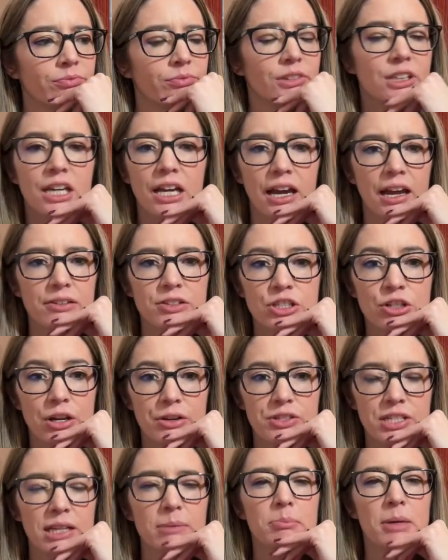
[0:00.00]
yeah. So I
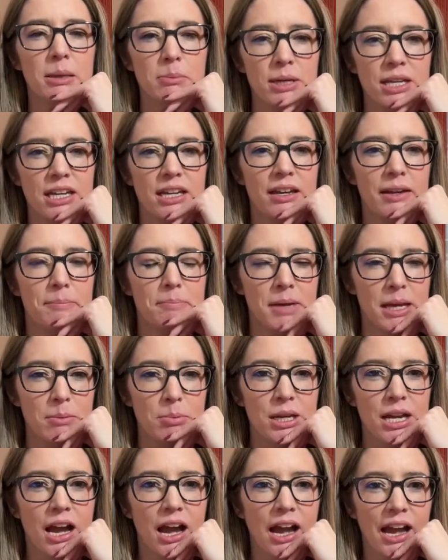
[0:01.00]
was like, maybe
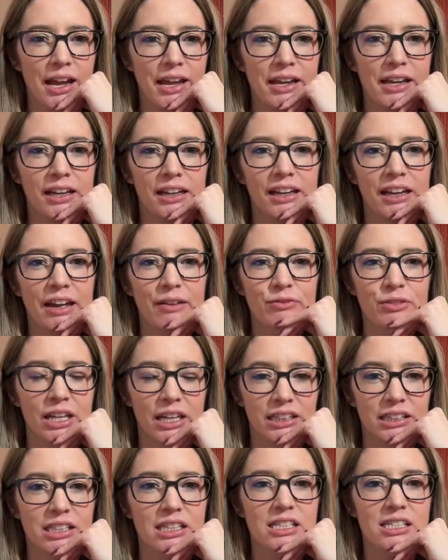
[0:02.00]
I have
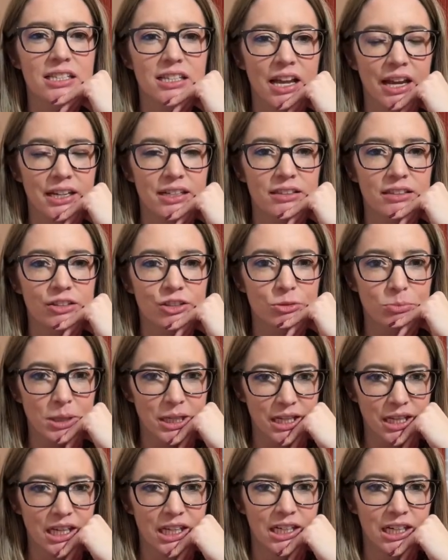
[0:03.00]
let things slide a little
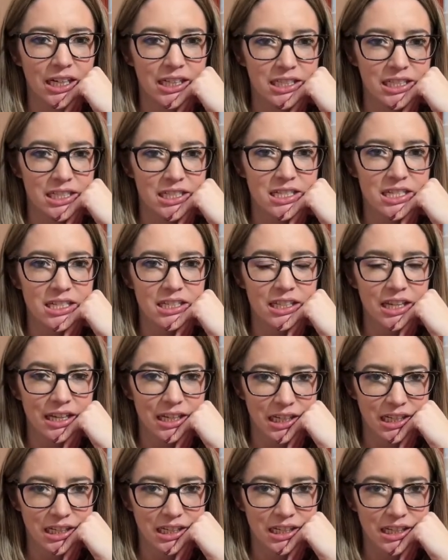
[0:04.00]
bit and I need to
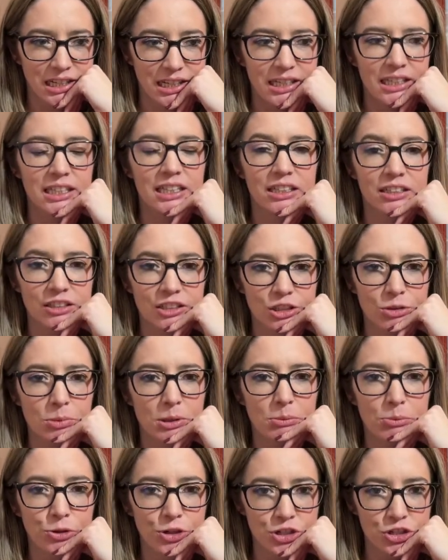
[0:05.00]
like get a little
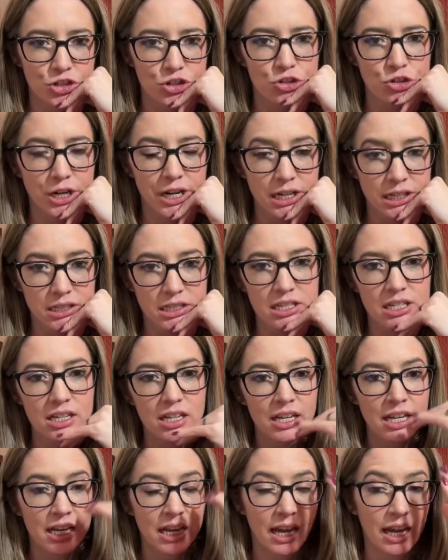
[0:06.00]
bit more strict.
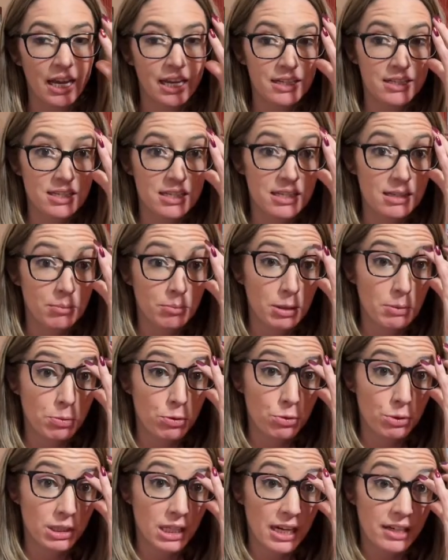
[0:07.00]
And some
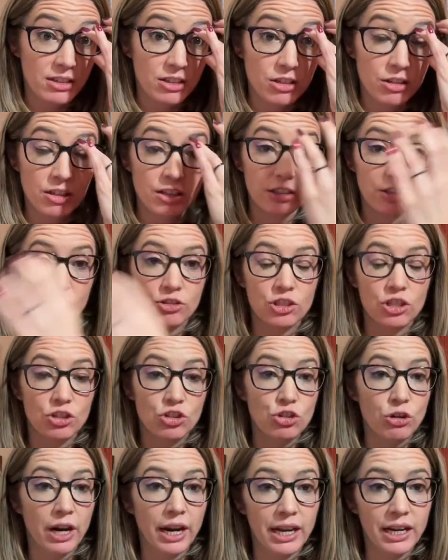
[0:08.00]
people would like to
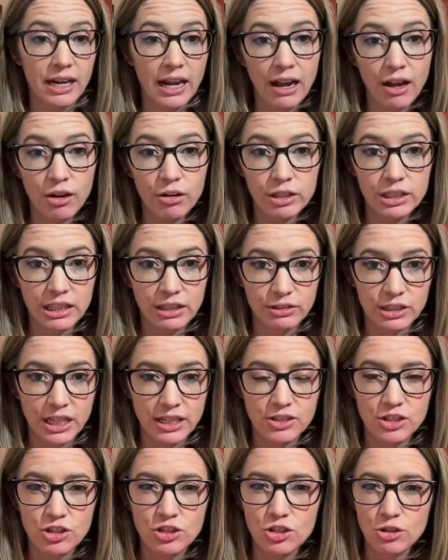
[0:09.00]
try it out, and they would
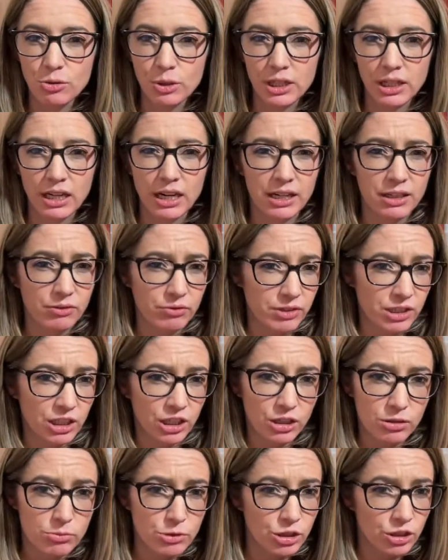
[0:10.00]
like to do it kind of in a
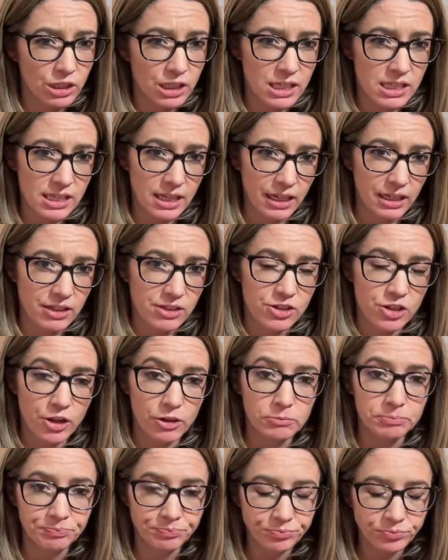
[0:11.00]
community setting.
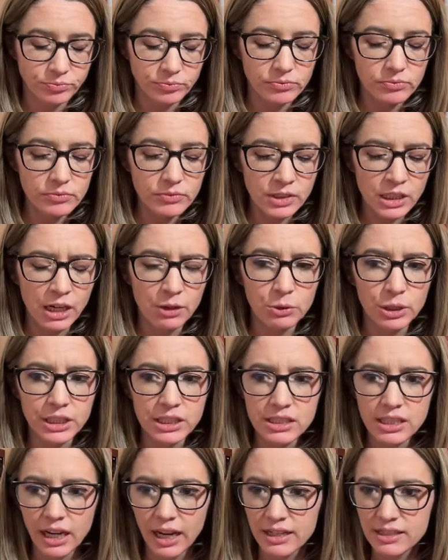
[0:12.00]
So I wanted
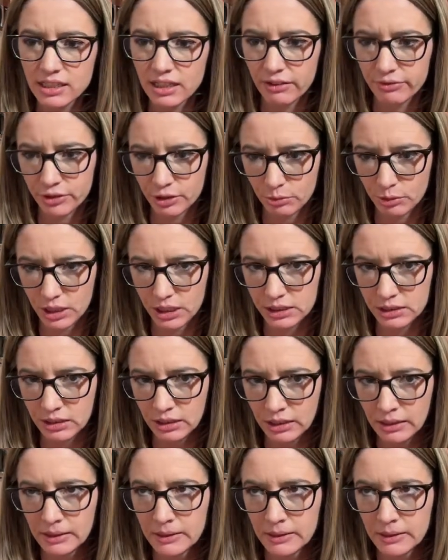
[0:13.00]
to ask everyone,